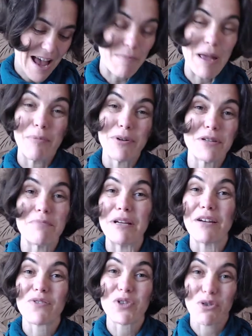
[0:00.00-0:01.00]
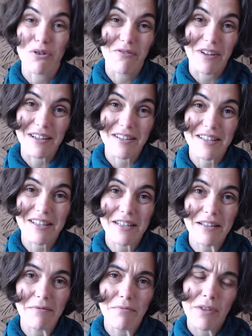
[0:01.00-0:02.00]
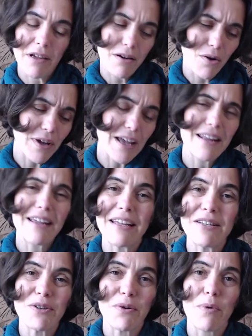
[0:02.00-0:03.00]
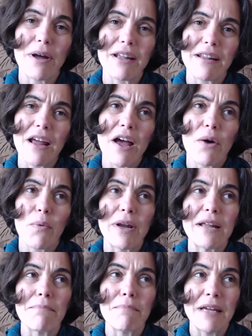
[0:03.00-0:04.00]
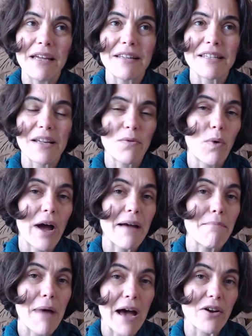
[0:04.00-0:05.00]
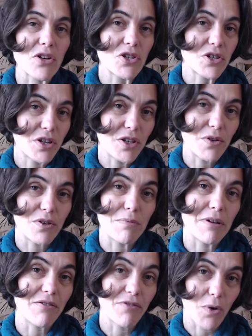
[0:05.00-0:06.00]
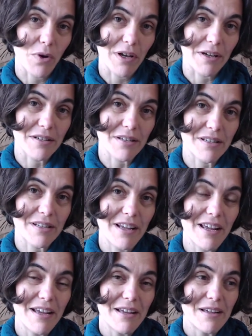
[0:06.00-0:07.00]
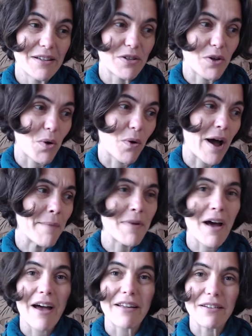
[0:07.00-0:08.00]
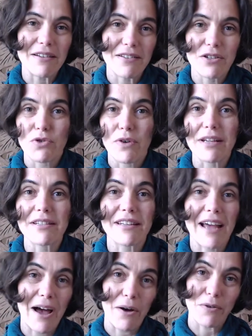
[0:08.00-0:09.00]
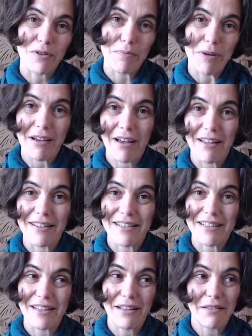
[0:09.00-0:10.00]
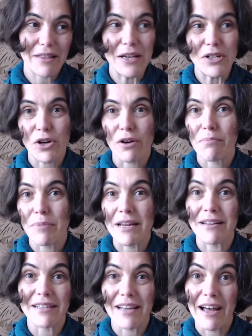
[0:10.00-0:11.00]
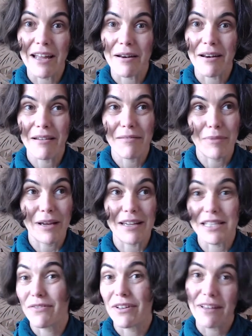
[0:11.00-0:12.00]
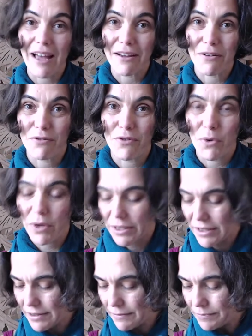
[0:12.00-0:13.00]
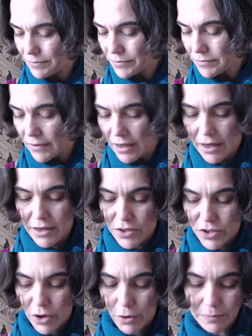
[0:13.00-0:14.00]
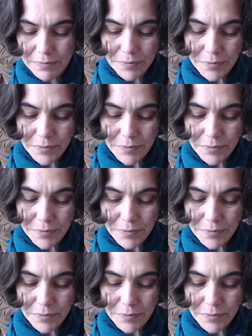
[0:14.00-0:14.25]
I'm able to be of service. You know, getting into what it means and why it matters to you to be focused. So I'm not stressed out because things aren't being done because of a lack of focus. So